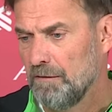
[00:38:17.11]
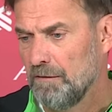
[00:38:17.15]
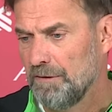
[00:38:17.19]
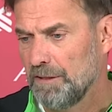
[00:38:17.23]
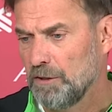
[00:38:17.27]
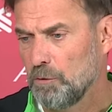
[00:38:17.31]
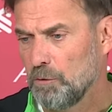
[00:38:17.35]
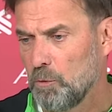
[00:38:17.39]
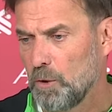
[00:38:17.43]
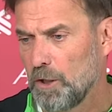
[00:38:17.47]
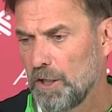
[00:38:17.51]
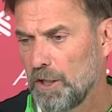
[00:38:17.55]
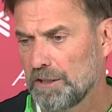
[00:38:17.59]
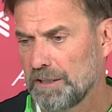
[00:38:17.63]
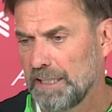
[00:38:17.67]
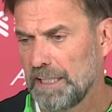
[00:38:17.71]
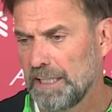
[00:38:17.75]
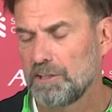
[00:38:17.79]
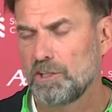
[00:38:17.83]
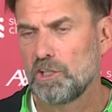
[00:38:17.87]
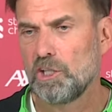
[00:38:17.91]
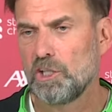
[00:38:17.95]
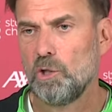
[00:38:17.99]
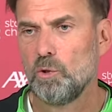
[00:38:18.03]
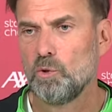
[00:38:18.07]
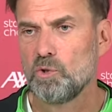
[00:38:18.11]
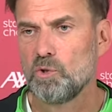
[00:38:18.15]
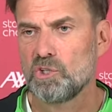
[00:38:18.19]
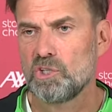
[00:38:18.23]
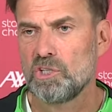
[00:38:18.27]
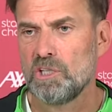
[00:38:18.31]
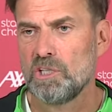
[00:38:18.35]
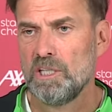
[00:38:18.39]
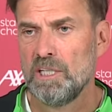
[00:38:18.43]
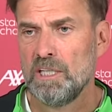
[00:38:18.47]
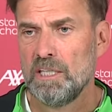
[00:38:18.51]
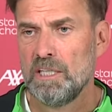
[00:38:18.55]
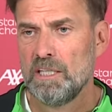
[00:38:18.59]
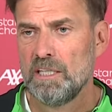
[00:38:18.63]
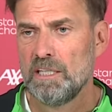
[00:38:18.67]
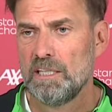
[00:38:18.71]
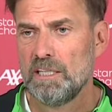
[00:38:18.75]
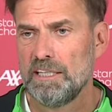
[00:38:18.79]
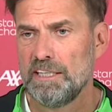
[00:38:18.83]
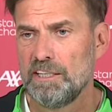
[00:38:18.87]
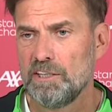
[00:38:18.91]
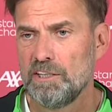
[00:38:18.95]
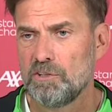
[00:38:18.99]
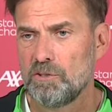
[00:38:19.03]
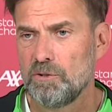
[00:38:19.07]
when you work that
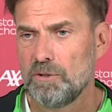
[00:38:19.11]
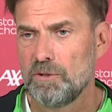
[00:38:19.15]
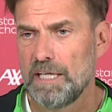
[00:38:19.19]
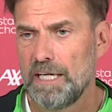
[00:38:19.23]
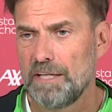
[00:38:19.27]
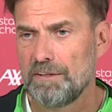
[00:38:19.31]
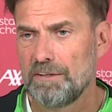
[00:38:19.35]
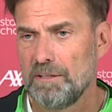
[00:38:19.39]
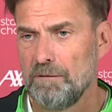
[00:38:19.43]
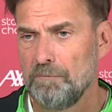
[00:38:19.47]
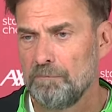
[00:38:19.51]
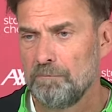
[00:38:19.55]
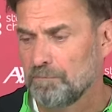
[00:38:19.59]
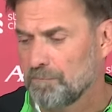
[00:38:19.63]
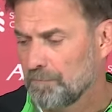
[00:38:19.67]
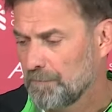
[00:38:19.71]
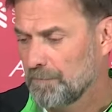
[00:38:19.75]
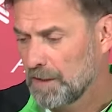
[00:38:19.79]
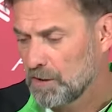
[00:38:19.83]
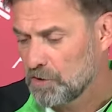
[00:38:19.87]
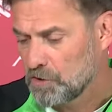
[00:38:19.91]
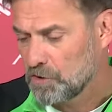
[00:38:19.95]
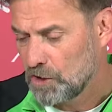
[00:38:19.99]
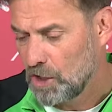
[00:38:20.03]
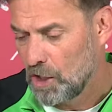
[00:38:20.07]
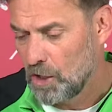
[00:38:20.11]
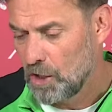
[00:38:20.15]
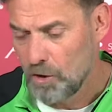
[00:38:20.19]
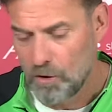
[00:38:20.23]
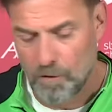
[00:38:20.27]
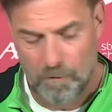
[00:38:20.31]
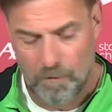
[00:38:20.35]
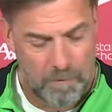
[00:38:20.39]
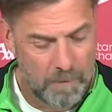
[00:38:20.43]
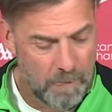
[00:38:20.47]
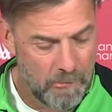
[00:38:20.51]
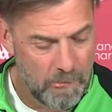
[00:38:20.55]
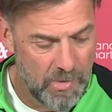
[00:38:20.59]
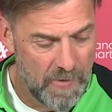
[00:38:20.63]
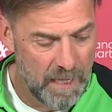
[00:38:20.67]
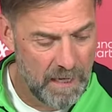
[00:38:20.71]
closely together. So